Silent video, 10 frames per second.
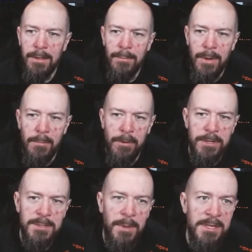
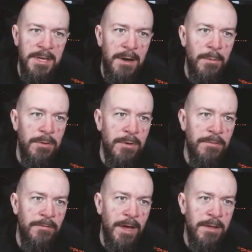workspace here, but you can
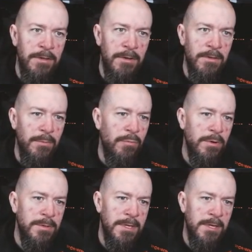find it under
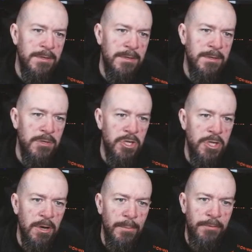process,
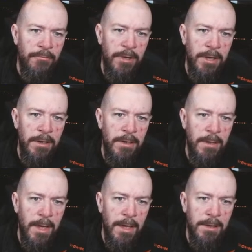geometry,
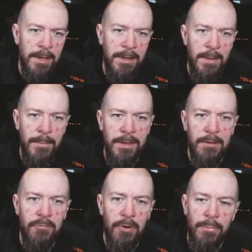and dynamic
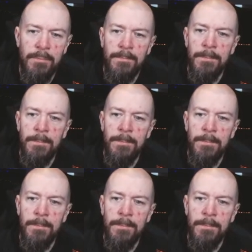crop.